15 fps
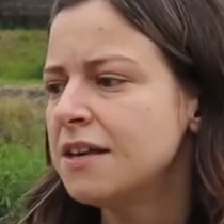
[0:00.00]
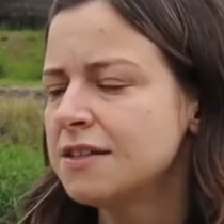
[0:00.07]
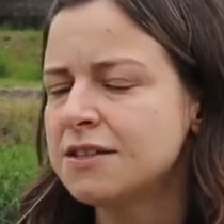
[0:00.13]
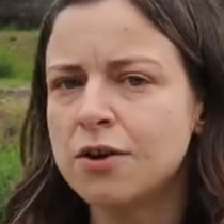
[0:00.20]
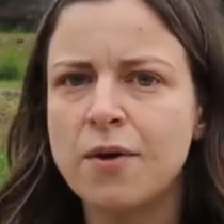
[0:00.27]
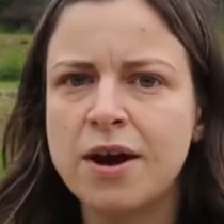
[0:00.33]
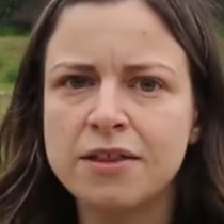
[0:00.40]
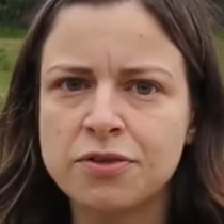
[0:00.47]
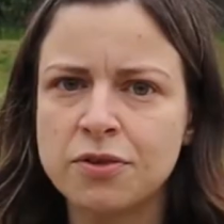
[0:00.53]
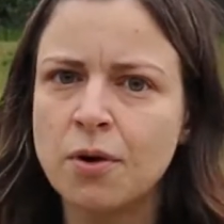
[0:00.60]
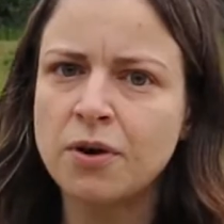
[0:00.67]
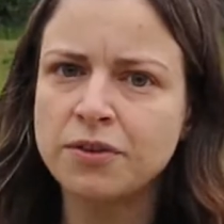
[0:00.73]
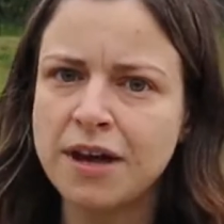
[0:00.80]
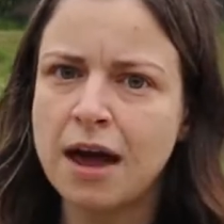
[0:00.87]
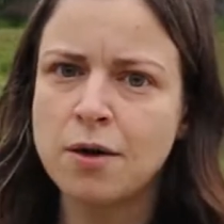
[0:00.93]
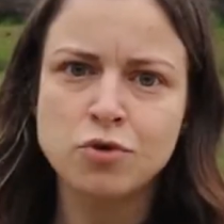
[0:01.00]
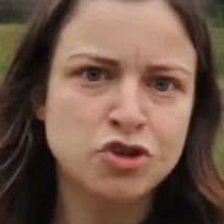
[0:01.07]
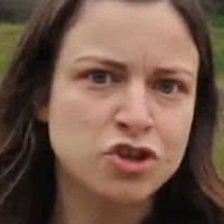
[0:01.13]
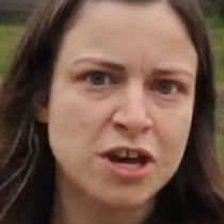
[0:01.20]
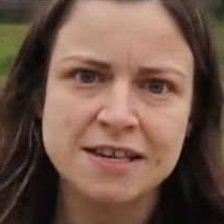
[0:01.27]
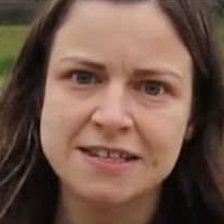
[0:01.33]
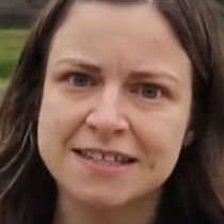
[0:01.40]
So I thought I would
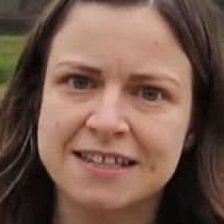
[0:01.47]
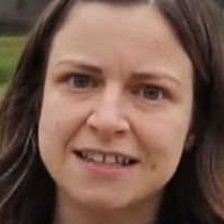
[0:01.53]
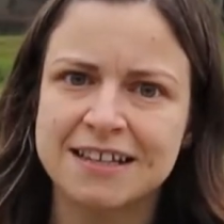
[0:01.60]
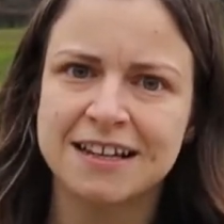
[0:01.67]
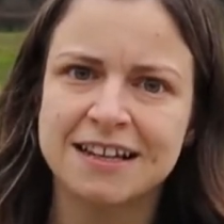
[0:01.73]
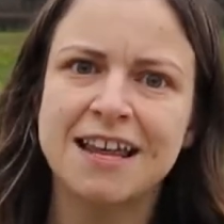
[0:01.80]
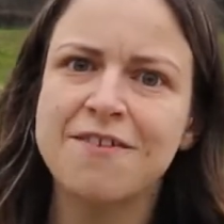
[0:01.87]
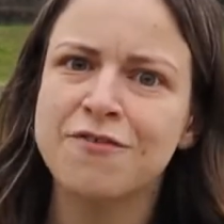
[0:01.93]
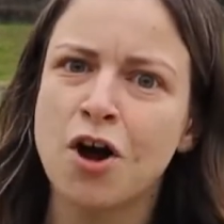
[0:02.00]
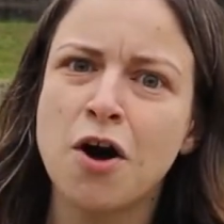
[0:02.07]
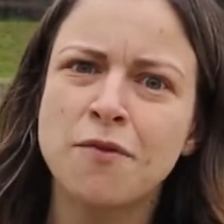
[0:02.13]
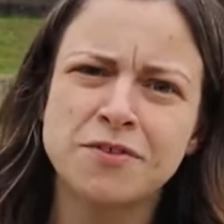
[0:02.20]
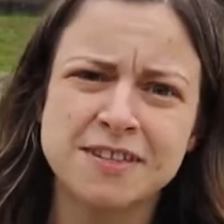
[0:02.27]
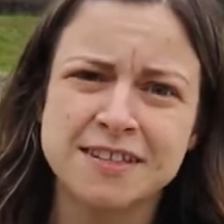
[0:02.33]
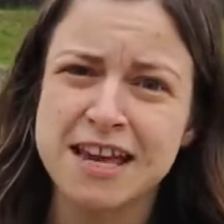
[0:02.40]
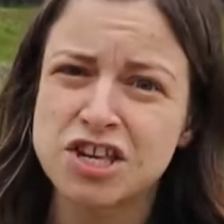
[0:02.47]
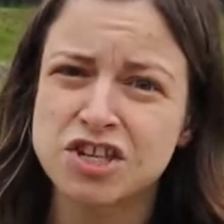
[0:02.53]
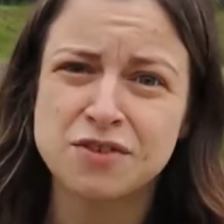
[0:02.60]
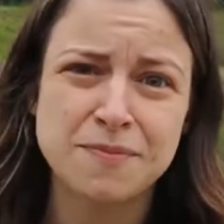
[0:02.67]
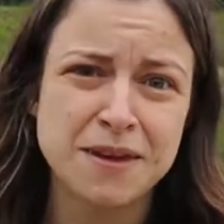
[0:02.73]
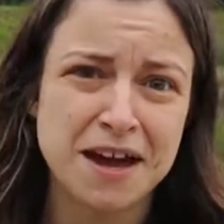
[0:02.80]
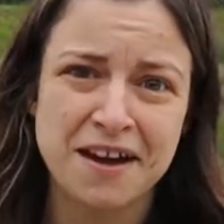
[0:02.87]
just leave
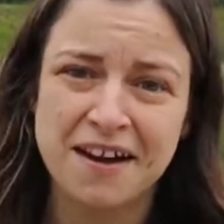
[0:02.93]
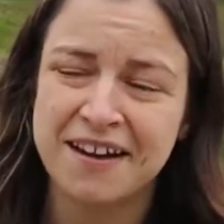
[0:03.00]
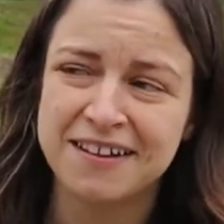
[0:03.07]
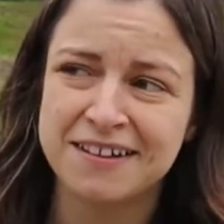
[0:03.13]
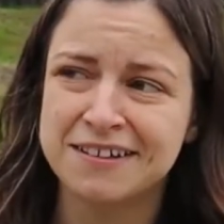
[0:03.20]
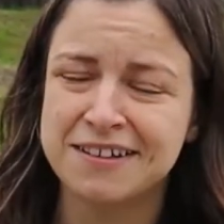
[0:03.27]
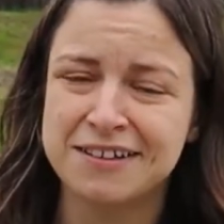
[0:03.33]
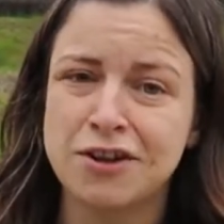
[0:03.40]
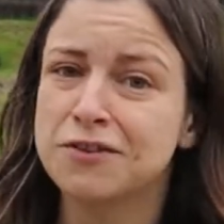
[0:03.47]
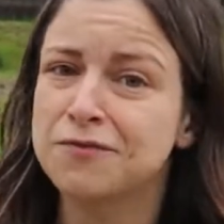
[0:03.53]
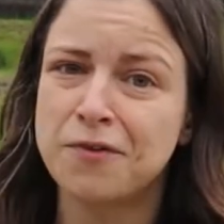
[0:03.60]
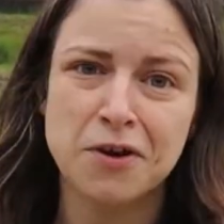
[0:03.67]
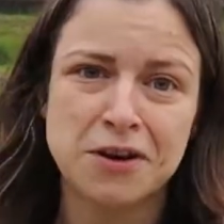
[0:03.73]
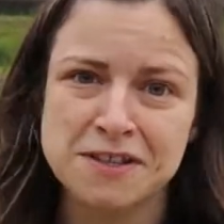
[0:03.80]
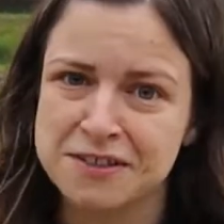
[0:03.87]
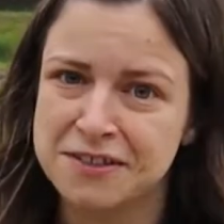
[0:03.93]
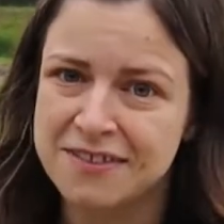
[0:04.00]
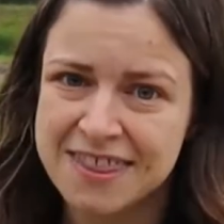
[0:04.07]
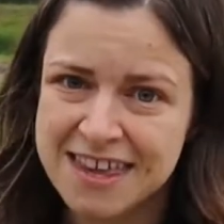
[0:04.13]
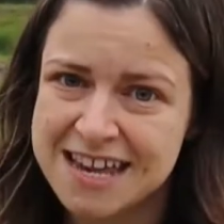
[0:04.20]
conversation behind, not focus on